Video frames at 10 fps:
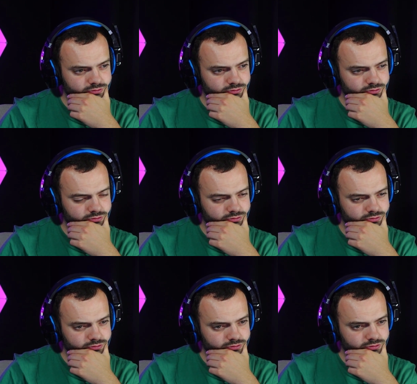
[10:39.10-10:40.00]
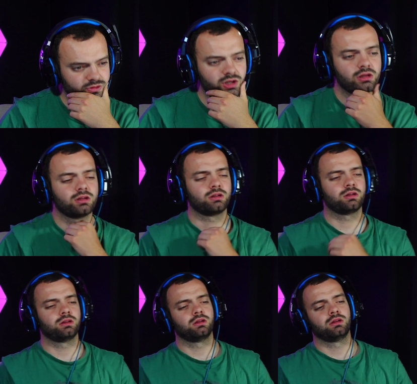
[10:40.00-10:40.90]

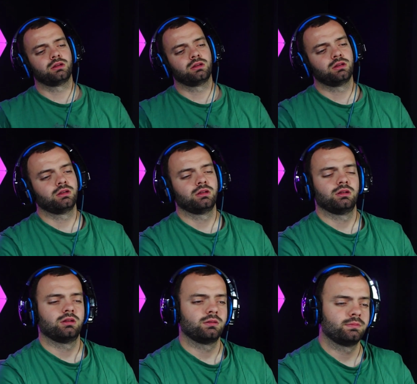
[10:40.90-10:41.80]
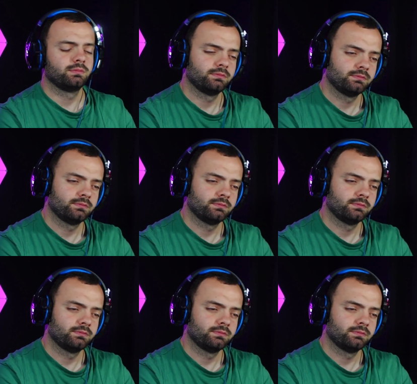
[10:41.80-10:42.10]
(silence)